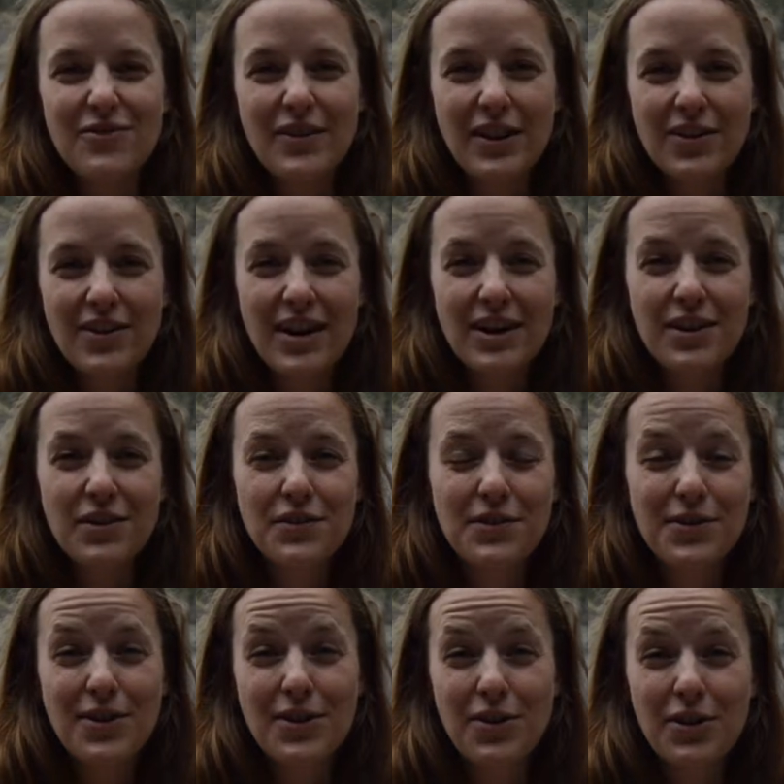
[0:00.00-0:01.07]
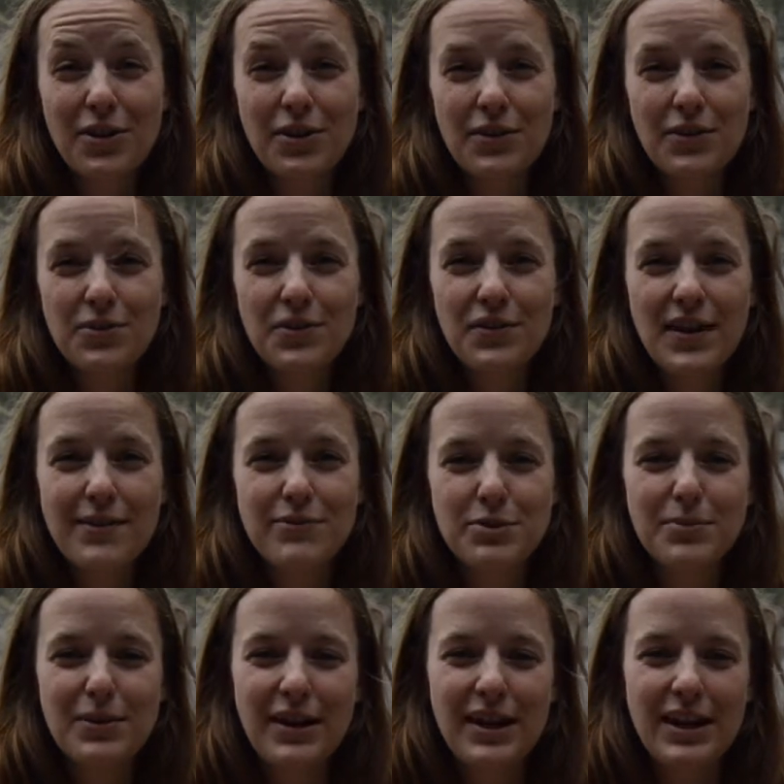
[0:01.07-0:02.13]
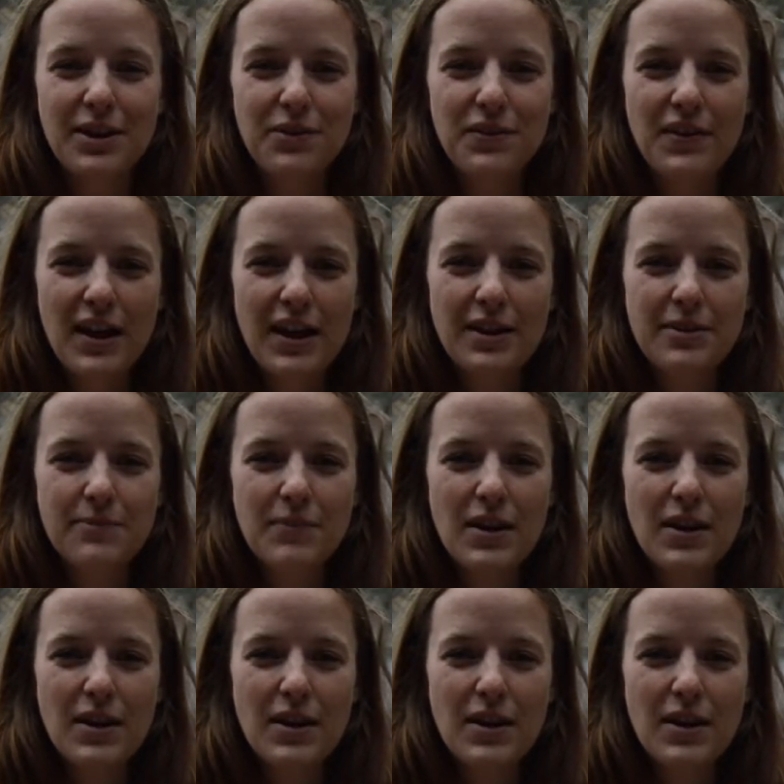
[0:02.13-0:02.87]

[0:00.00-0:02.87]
fingernails or on our clothes after playing outside,